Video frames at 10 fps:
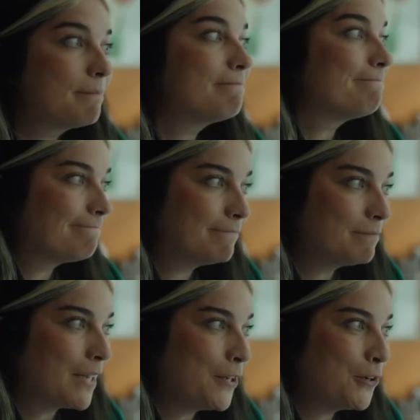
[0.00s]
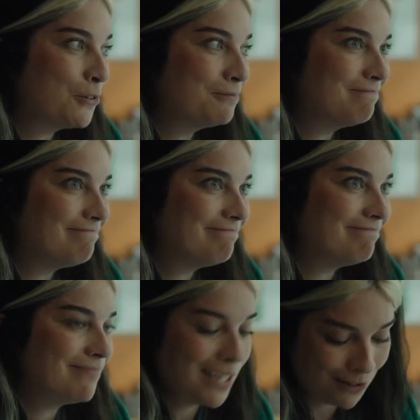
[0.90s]
overall her privacy.
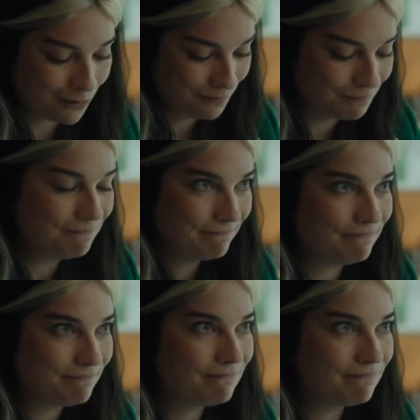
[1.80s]
When I watched it, I was